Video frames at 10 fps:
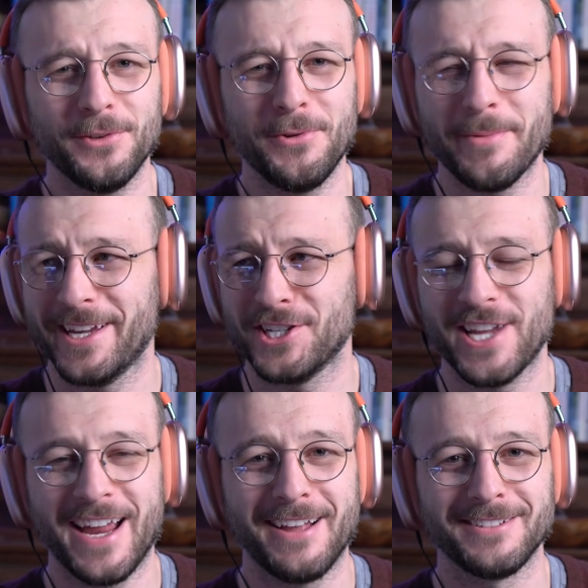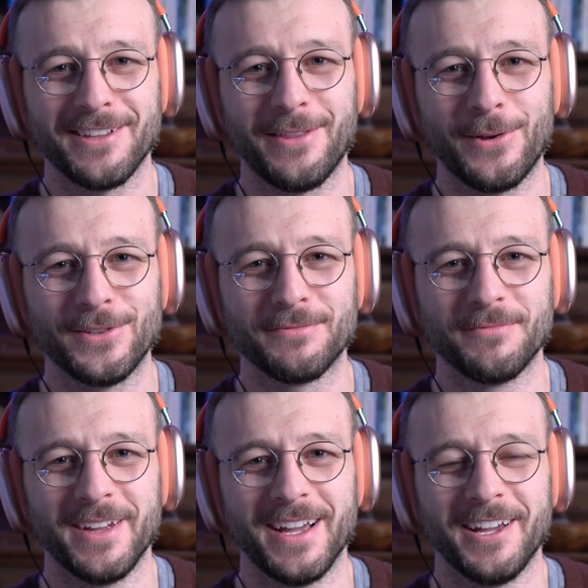want to make a shout out to those,
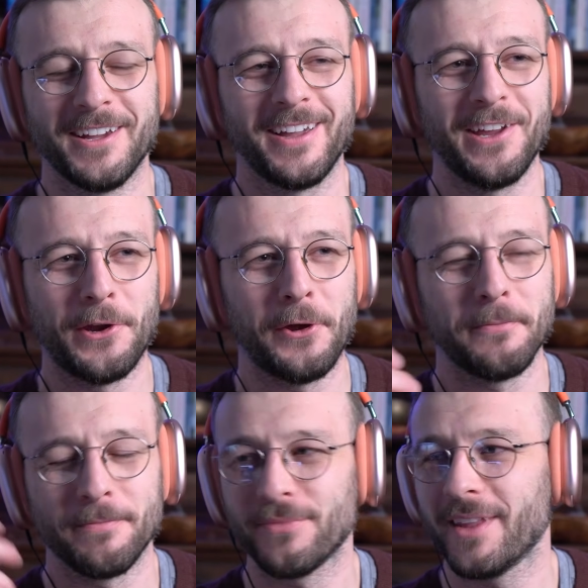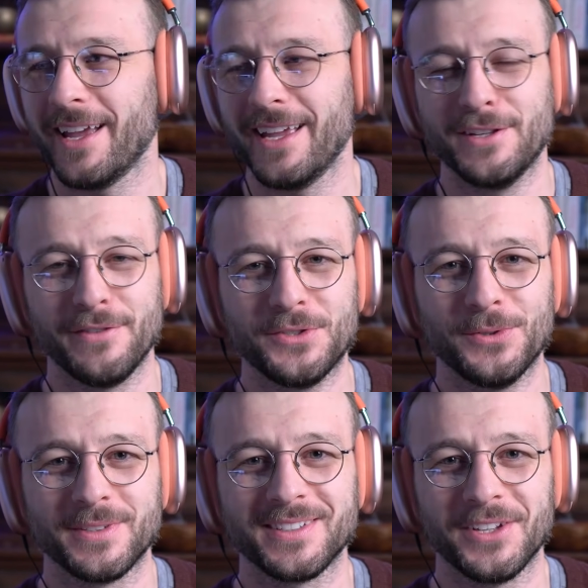you know,
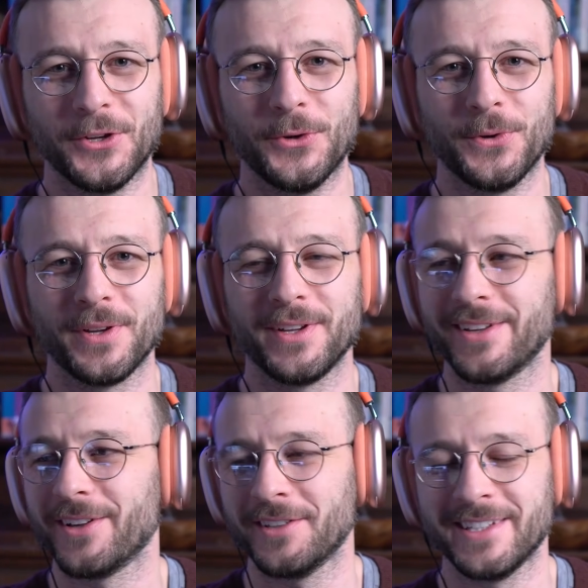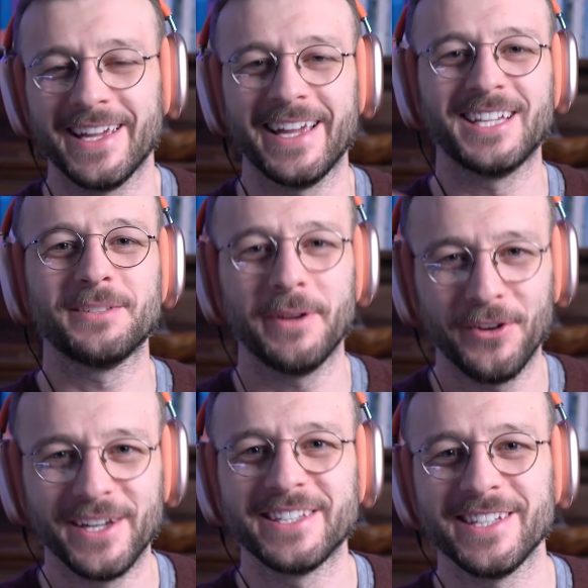individuals who got to
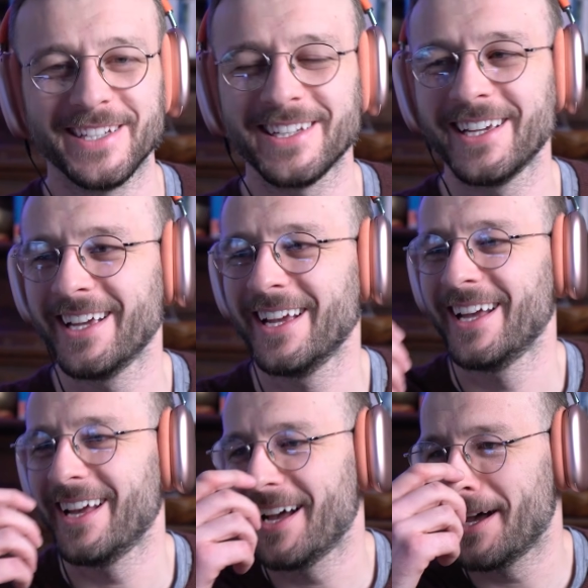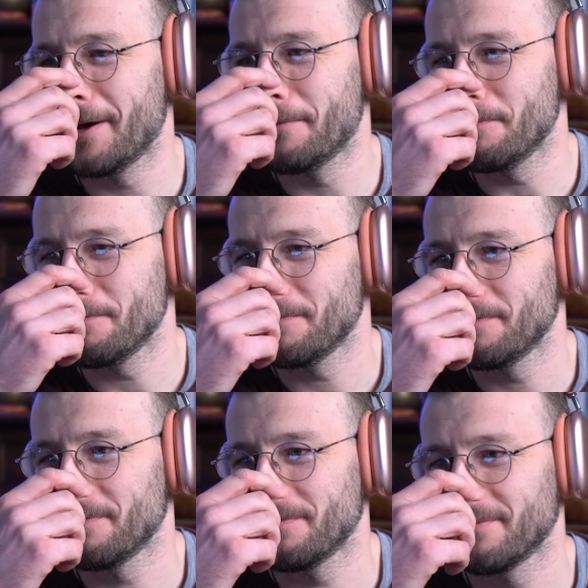experience it.
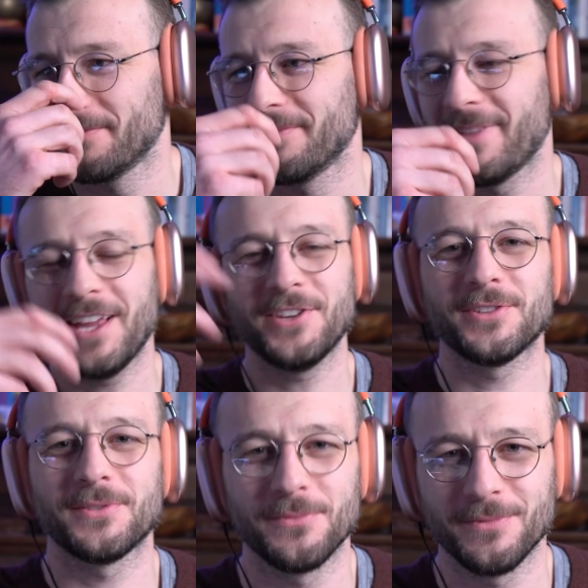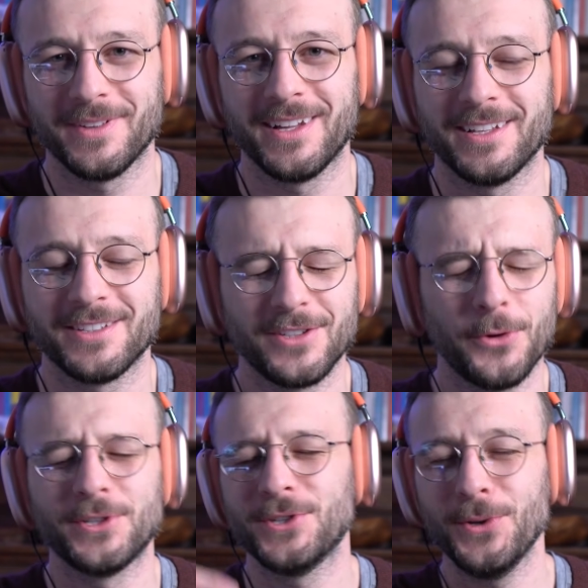They just
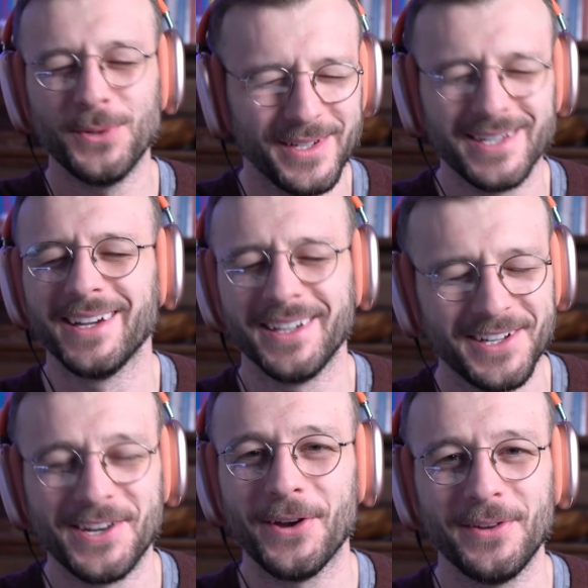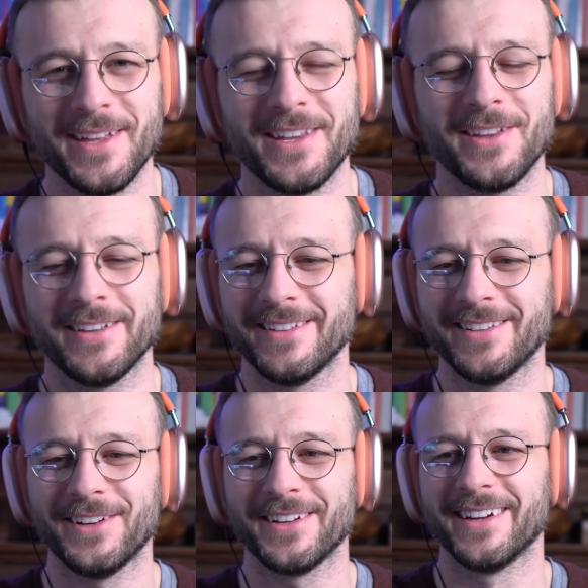so attuned, you know, they're
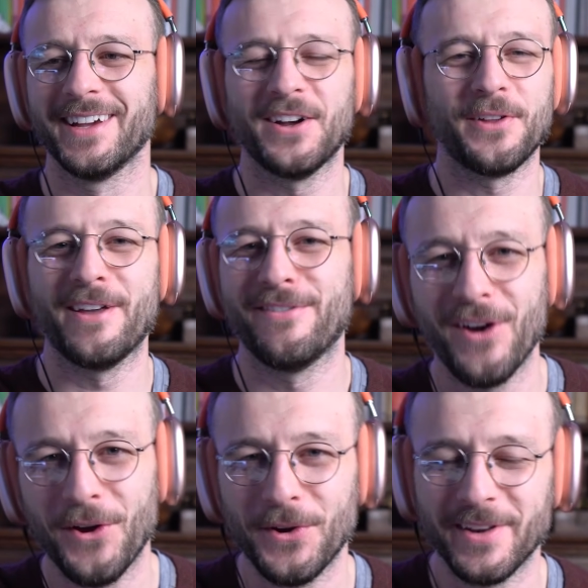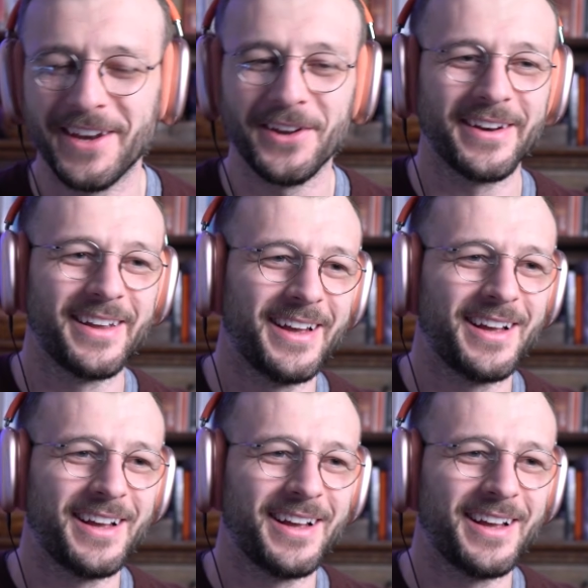not on their phone, they're not